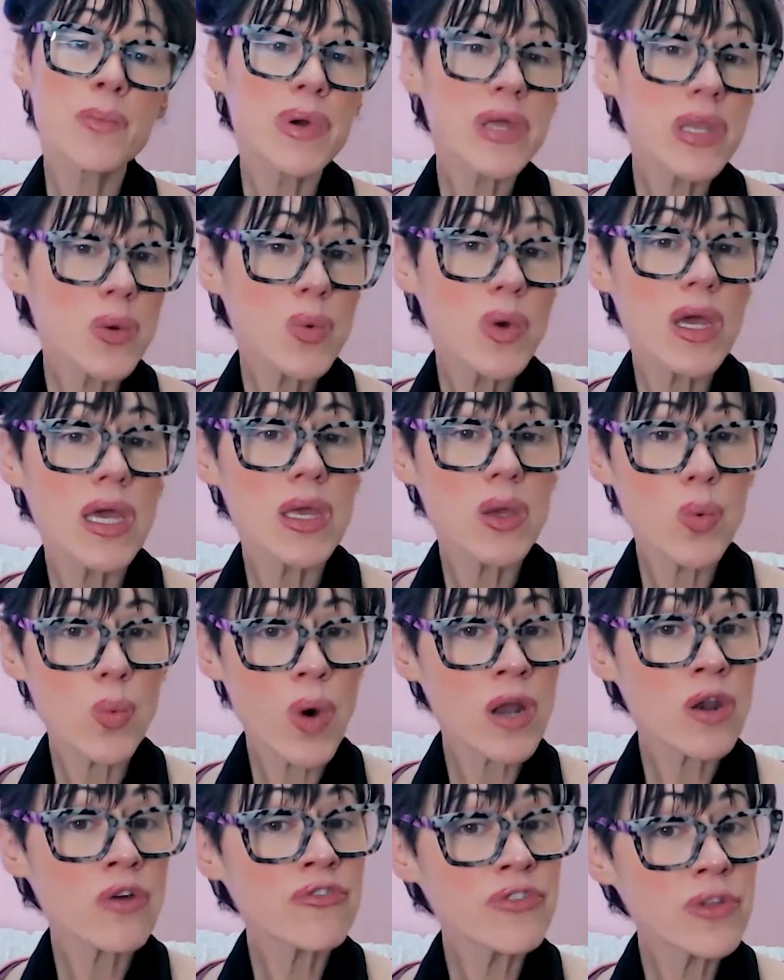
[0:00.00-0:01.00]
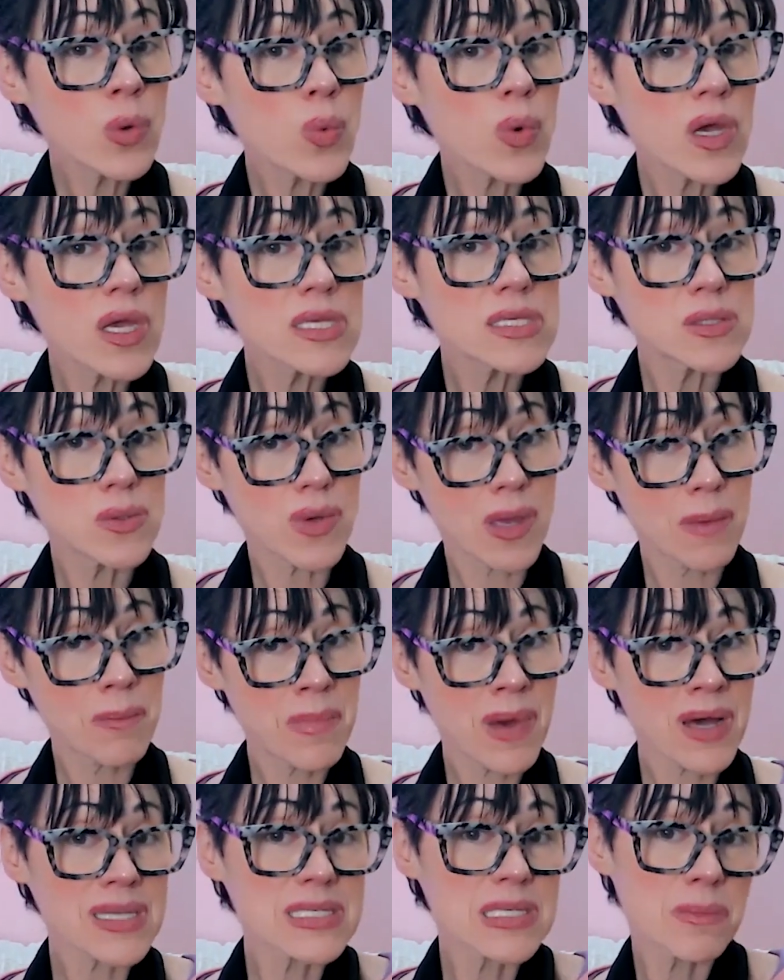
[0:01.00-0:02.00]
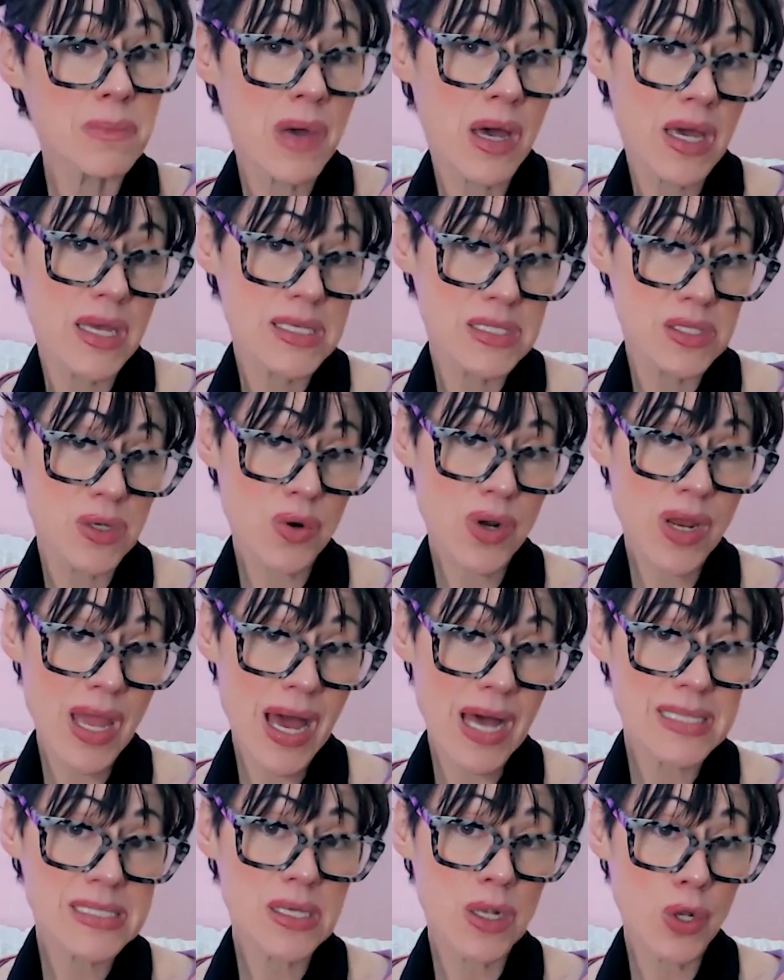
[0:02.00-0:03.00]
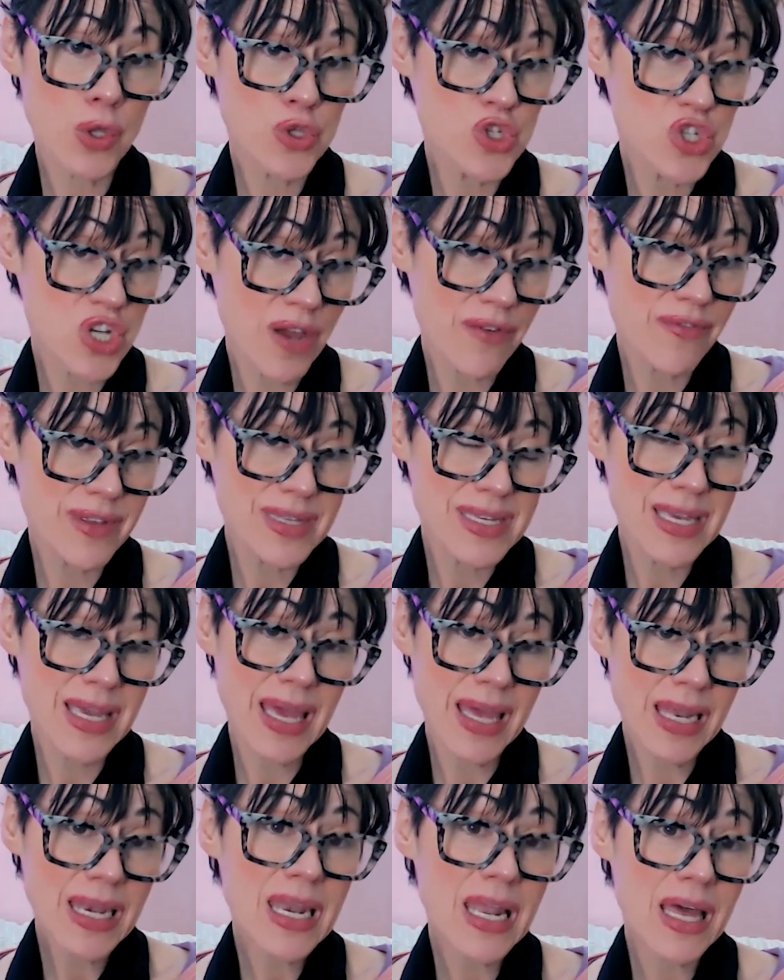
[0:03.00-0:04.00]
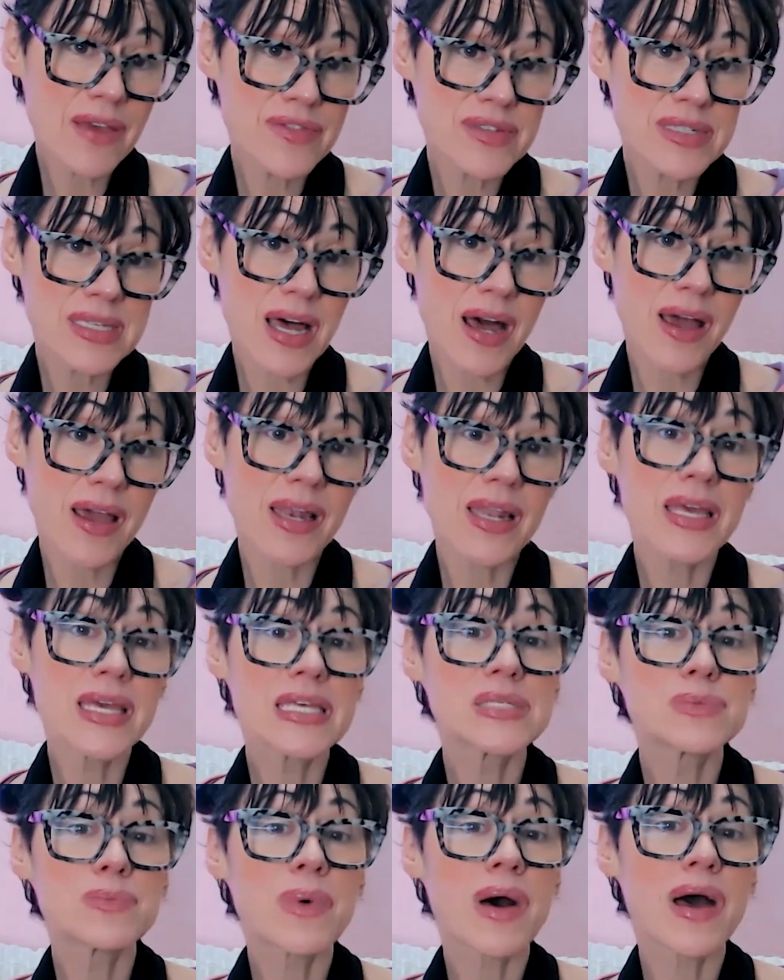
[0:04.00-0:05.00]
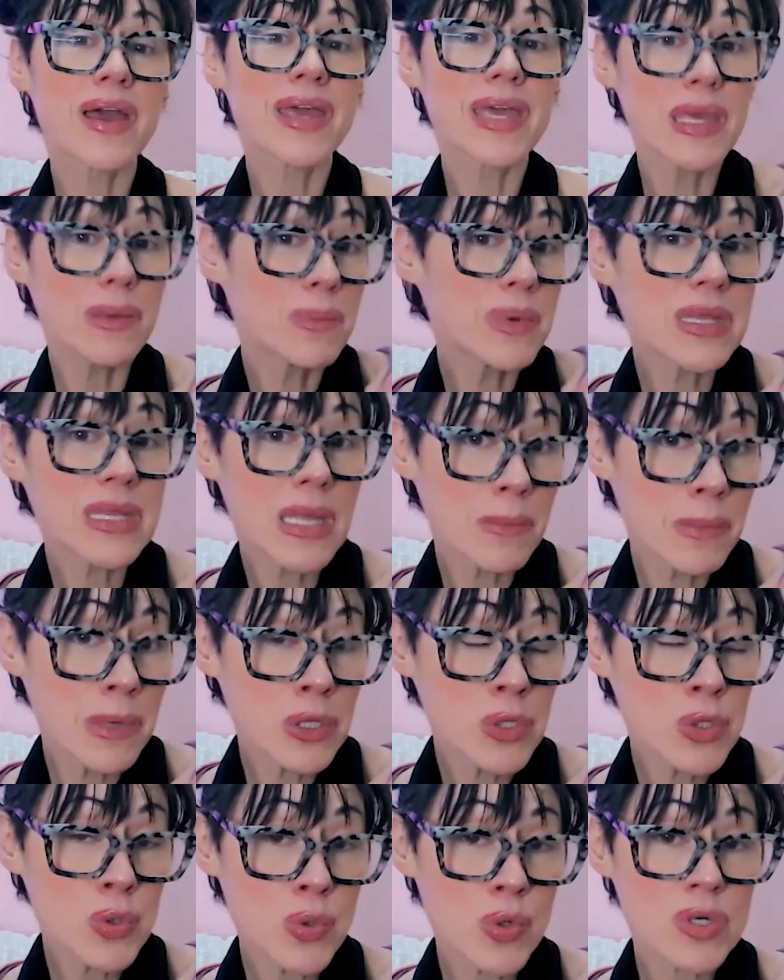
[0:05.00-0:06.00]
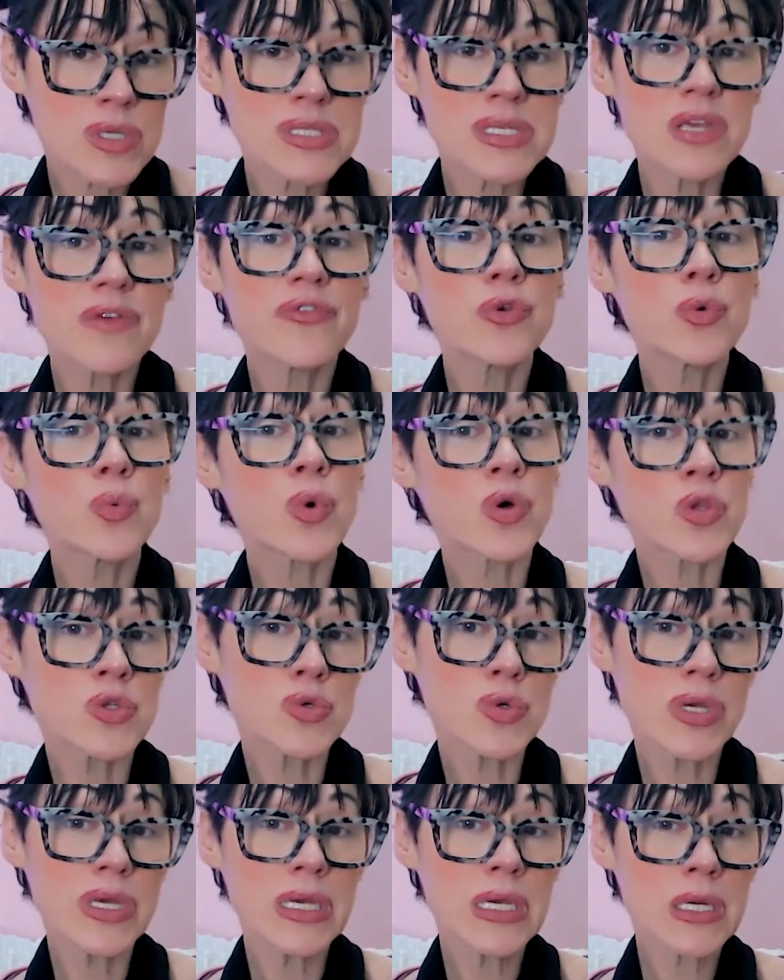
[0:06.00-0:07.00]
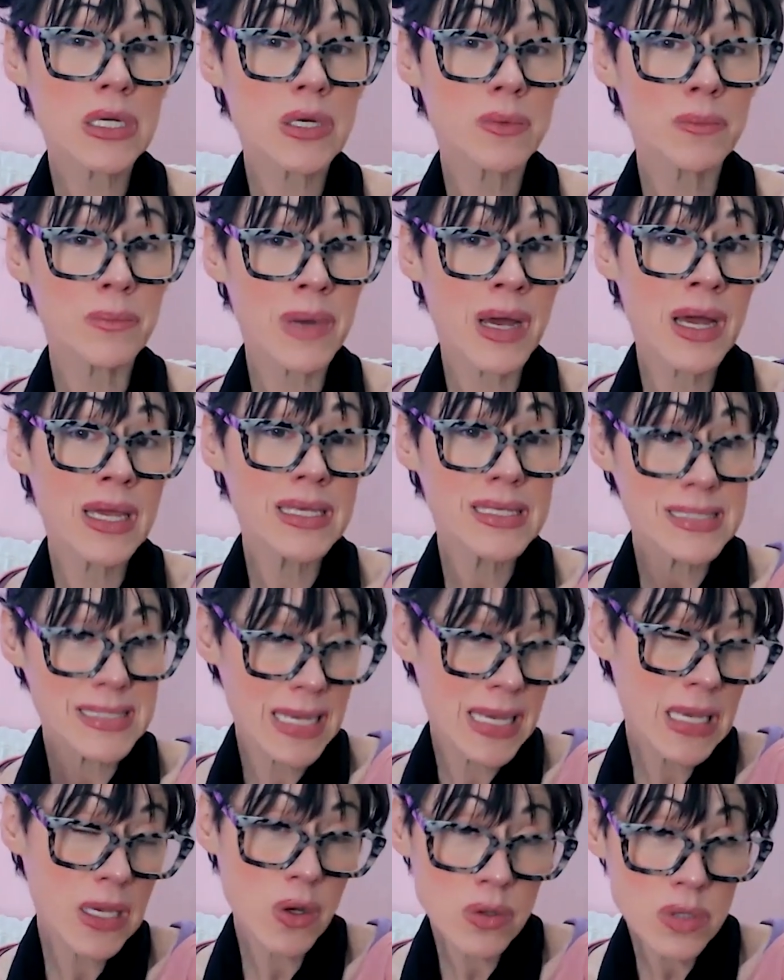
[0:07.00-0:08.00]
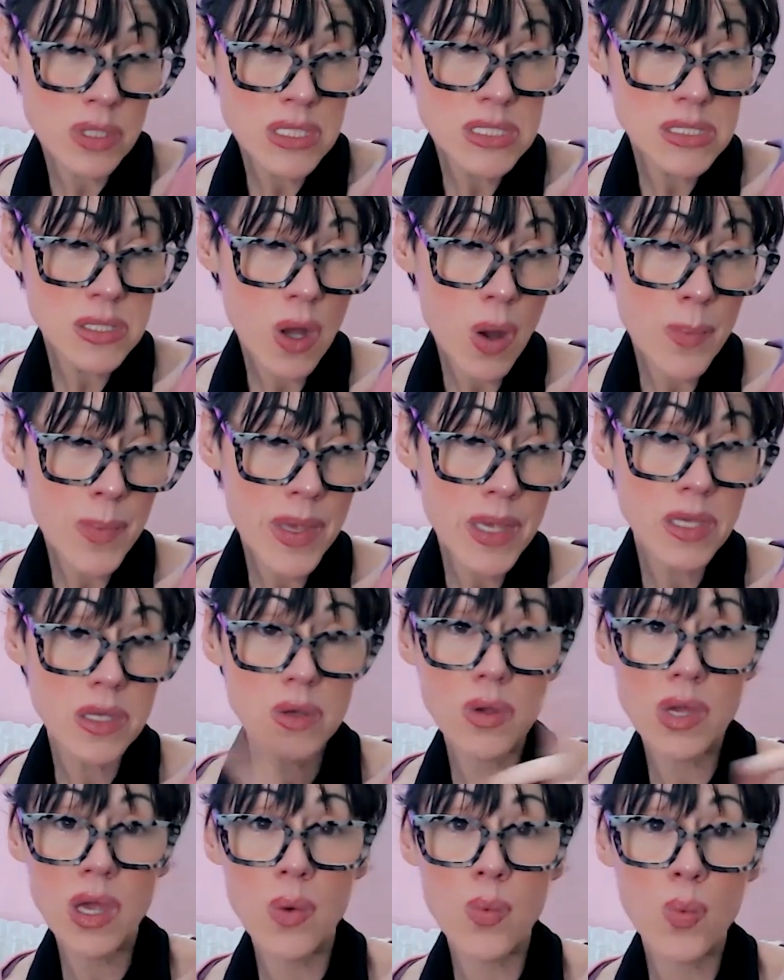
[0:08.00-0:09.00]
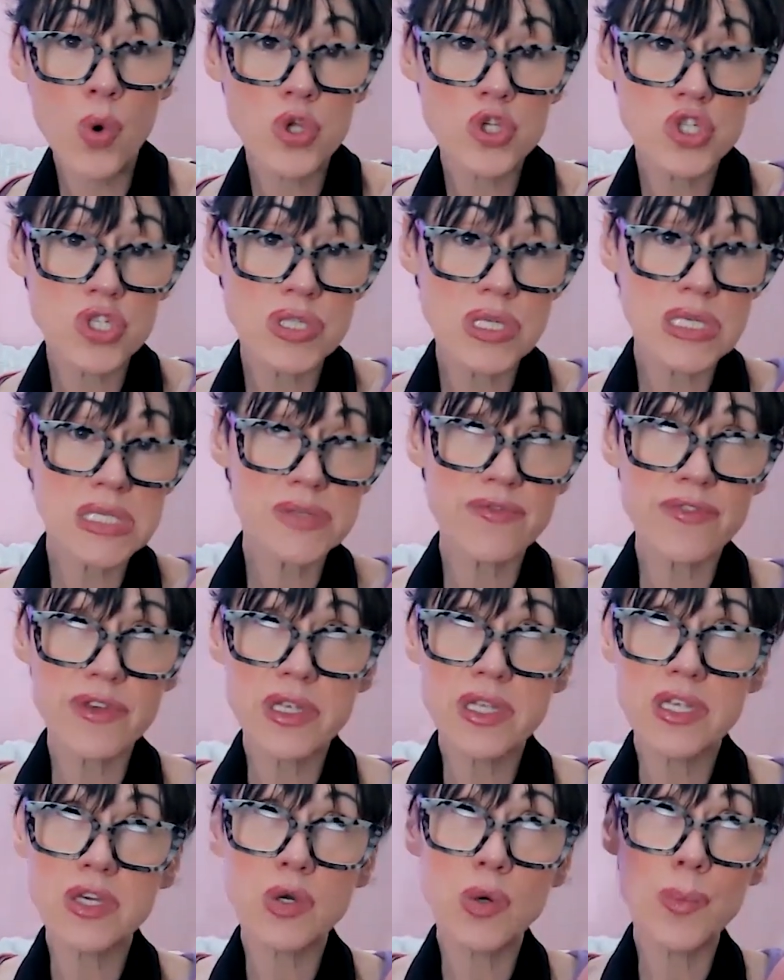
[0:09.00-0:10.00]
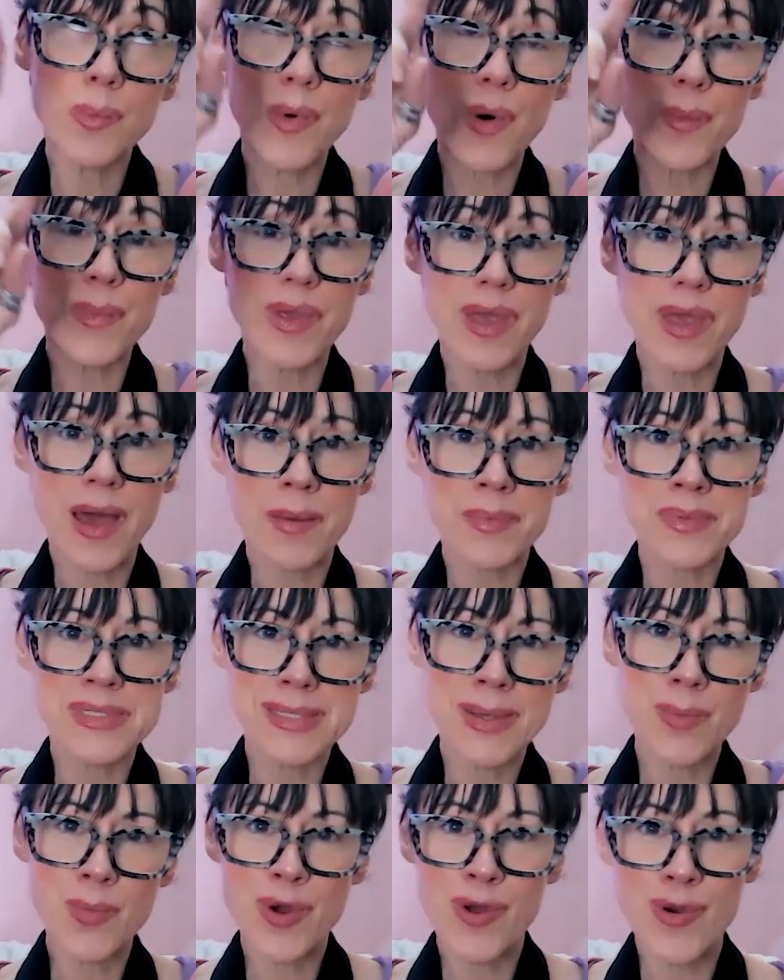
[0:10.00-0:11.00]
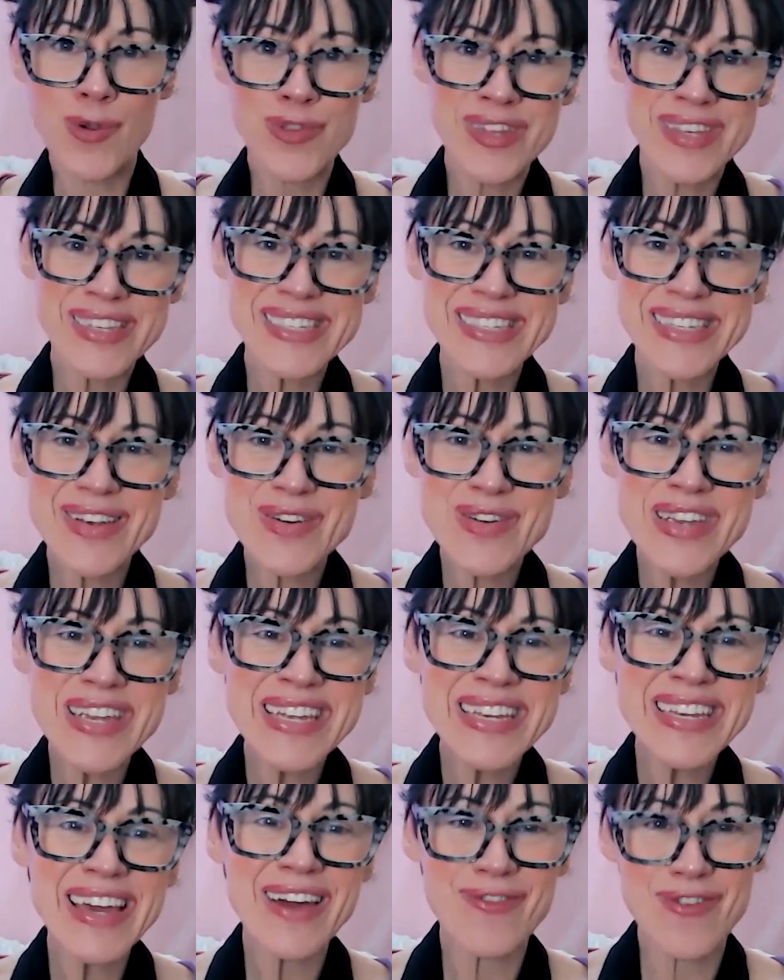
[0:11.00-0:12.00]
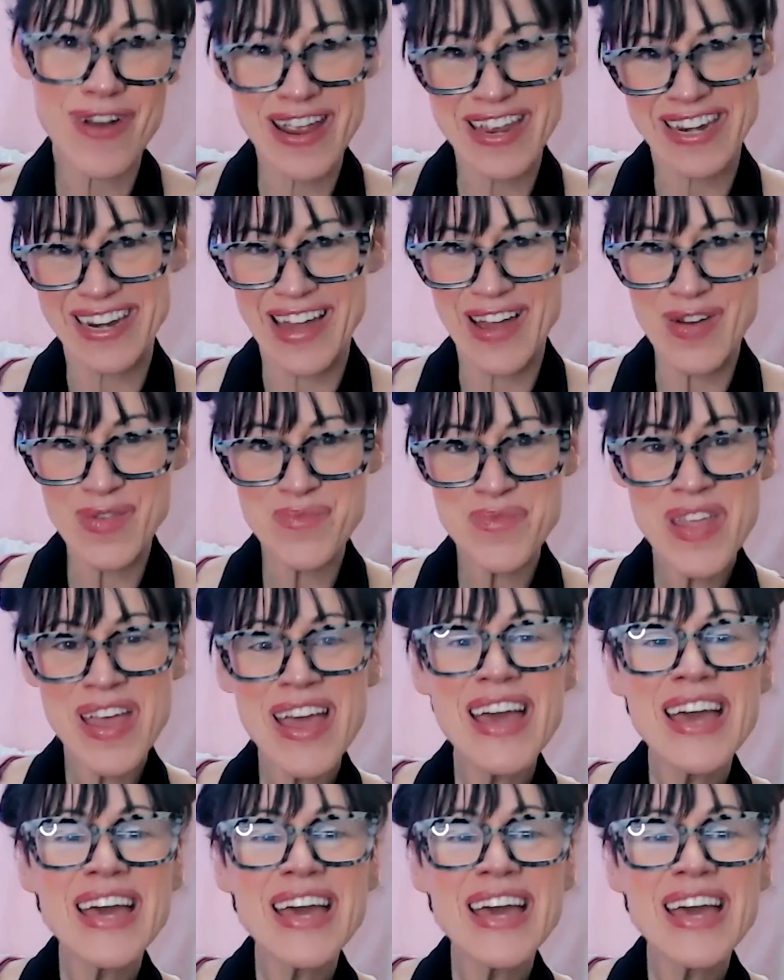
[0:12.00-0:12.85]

By the way, one of the ways you can maximize your cat's longevity and lifestyle is by keeping them indoors. If you want to hear my take on this topic, you can watch this video popping up somewhere on the screen right now.